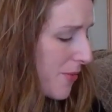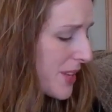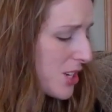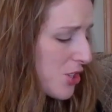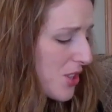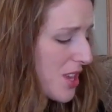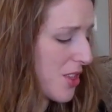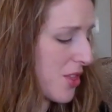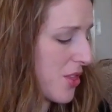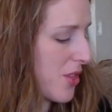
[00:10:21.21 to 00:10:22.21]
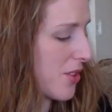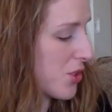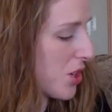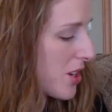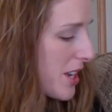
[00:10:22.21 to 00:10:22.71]
I
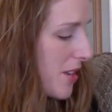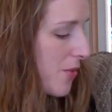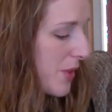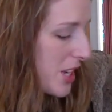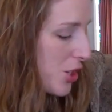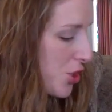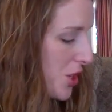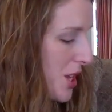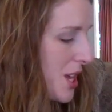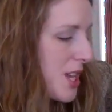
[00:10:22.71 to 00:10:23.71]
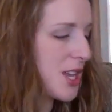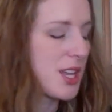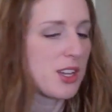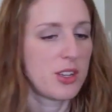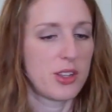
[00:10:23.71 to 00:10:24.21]
started and finished
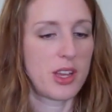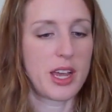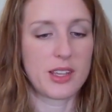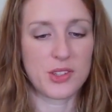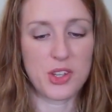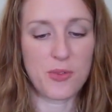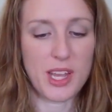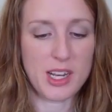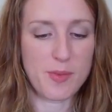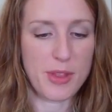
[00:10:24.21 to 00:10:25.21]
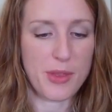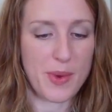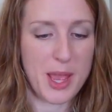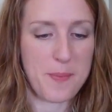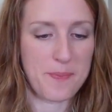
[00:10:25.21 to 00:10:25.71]
Snowflake number
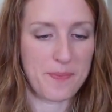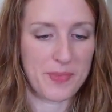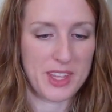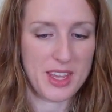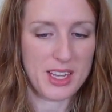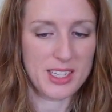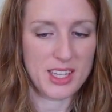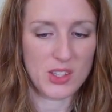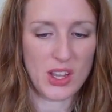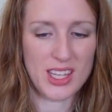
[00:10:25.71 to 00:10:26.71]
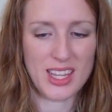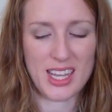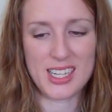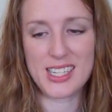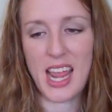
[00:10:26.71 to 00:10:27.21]
3. I think I did these all
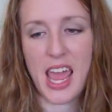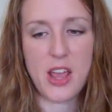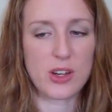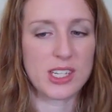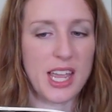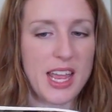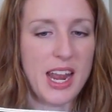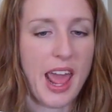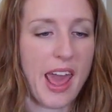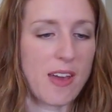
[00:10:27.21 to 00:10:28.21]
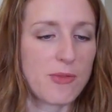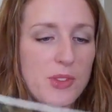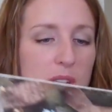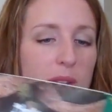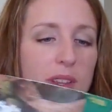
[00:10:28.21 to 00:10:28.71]
in like a day or a day and a half.